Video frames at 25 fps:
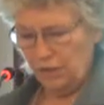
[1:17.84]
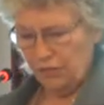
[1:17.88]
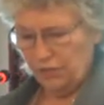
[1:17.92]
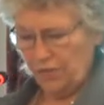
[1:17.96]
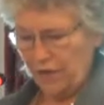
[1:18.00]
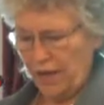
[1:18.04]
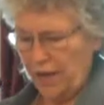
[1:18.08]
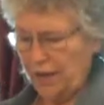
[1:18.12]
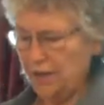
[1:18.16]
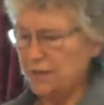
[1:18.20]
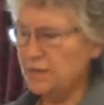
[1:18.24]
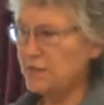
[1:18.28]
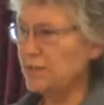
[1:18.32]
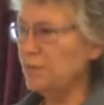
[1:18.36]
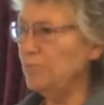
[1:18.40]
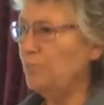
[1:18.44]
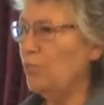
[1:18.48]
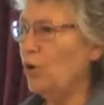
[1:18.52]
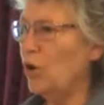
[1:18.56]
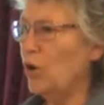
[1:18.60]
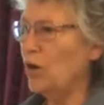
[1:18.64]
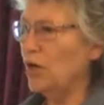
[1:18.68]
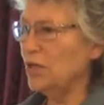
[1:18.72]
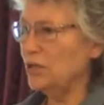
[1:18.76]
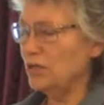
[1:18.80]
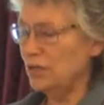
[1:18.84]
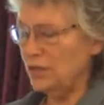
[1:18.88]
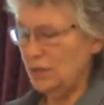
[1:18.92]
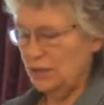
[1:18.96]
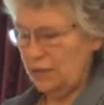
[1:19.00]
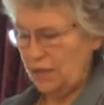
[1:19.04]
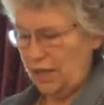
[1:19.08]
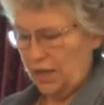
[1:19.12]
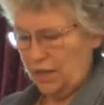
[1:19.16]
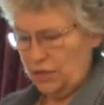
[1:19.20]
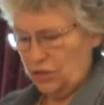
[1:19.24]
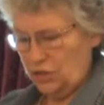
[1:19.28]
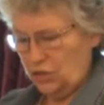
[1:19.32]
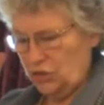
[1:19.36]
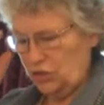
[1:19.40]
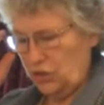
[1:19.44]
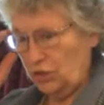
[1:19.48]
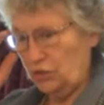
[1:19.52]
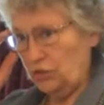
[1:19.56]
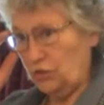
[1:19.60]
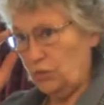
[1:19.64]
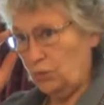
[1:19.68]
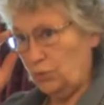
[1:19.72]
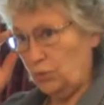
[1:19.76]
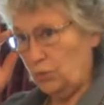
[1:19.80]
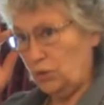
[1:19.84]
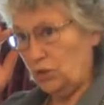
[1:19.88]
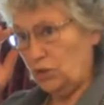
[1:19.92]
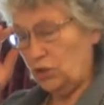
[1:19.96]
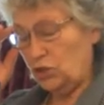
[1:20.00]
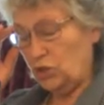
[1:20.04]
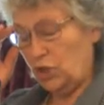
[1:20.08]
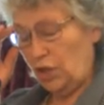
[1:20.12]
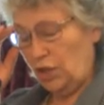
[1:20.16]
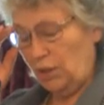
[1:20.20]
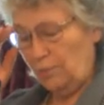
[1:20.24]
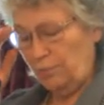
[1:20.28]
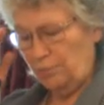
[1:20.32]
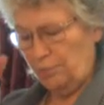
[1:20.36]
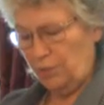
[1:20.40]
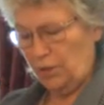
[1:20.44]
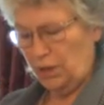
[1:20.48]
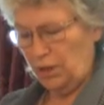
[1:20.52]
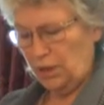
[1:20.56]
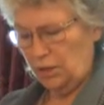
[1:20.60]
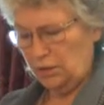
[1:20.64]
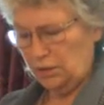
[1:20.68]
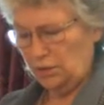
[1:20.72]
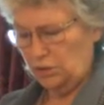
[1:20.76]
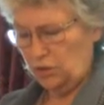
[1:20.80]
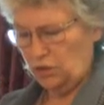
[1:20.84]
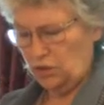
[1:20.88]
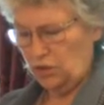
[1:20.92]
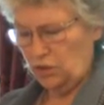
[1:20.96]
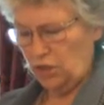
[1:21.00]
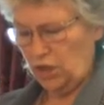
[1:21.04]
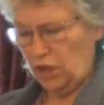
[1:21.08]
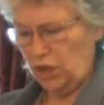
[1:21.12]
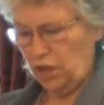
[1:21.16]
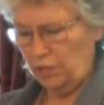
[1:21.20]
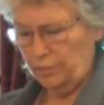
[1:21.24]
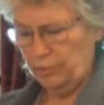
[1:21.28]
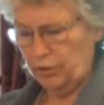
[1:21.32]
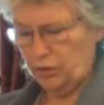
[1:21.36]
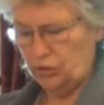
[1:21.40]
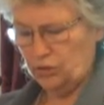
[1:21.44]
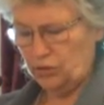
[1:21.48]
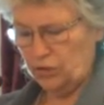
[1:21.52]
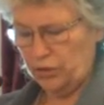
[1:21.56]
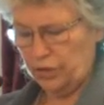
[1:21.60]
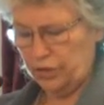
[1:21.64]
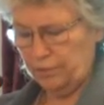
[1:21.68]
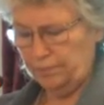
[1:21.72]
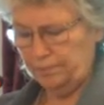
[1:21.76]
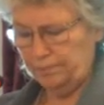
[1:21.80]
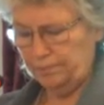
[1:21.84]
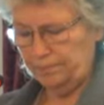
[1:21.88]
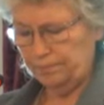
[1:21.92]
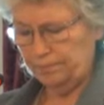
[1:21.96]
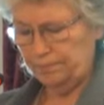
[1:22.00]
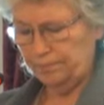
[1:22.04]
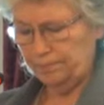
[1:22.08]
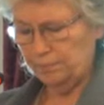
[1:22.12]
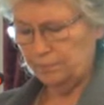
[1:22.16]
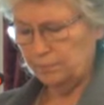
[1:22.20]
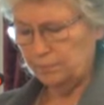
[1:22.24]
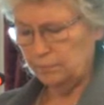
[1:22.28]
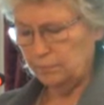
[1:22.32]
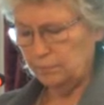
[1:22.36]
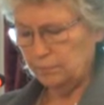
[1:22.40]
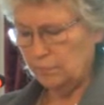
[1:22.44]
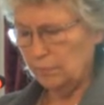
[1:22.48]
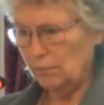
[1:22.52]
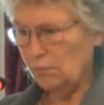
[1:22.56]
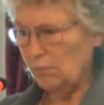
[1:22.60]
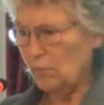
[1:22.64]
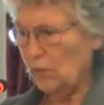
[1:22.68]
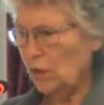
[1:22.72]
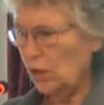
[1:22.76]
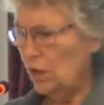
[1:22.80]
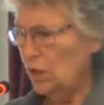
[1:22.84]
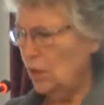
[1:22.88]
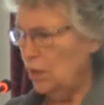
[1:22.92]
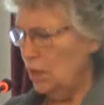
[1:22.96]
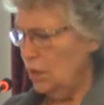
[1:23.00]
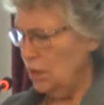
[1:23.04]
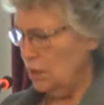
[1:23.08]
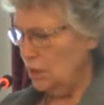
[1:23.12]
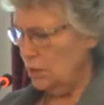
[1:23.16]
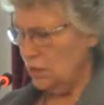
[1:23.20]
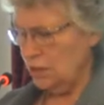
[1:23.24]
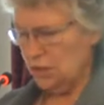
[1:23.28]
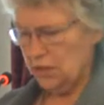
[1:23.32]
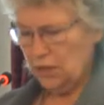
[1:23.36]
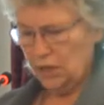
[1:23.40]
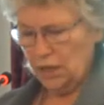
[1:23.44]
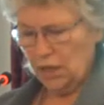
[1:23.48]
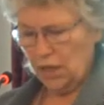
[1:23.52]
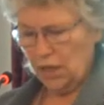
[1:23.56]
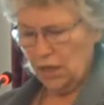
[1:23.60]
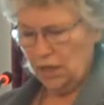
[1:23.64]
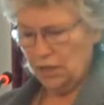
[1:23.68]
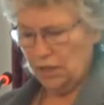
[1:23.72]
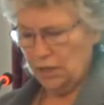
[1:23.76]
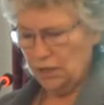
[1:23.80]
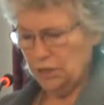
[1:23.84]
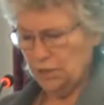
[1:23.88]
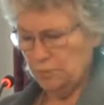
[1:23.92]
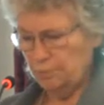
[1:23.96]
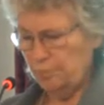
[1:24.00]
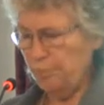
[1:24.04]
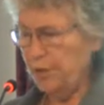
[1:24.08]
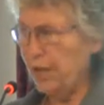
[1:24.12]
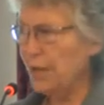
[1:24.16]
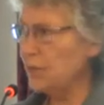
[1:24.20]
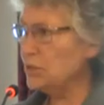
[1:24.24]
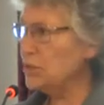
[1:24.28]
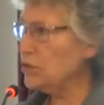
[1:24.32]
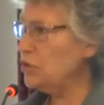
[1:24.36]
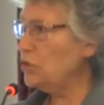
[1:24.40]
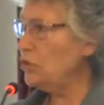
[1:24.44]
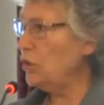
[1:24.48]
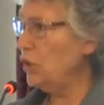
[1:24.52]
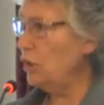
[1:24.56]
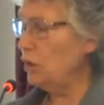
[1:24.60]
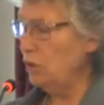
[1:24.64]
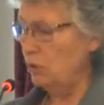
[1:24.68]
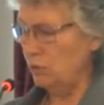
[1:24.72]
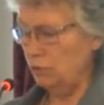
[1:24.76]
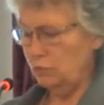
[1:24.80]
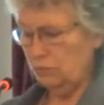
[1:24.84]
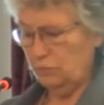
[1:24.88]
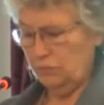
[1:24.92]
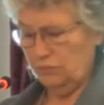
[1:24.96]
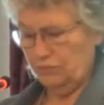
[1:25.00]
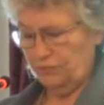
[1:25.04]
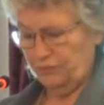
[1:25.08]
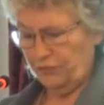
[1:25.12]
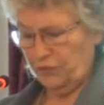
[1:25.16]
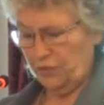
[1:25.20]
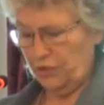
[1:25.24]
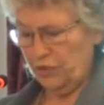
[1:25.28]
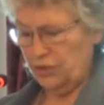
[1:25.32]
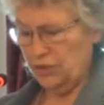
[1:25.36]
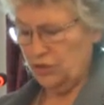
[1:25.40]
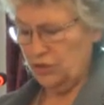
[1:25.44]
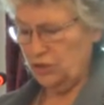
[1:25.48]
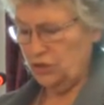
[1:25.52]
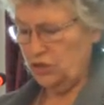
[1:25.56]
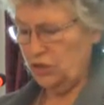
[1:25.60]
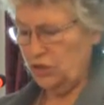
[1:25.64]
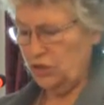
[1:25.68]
thanks in part to last year's workshop on geometry. Sinan is best known for his